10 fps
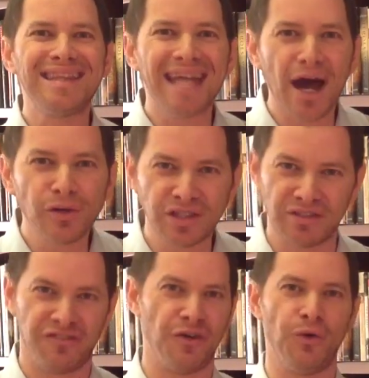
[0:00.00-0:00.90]

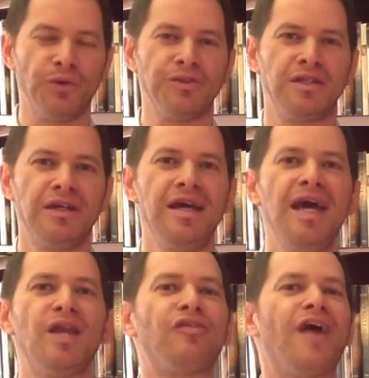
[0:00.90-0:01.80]
1,000-fold.
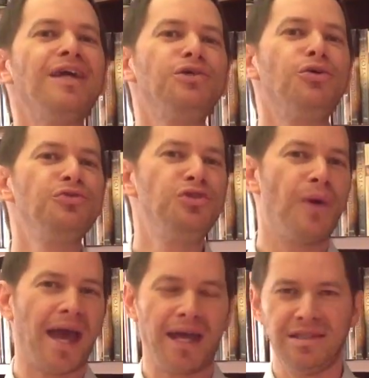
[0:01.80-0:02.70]
Now, if I told you
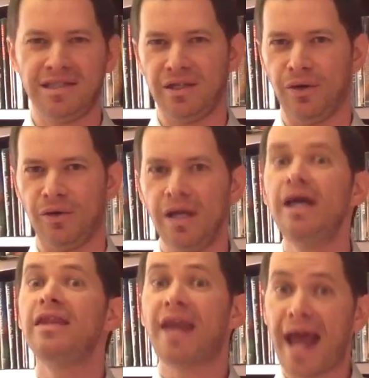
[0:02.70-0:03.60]
I had a deal
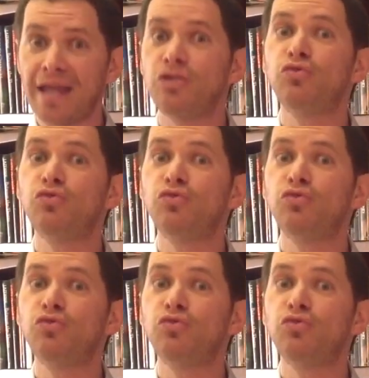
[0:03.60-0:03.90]
that had the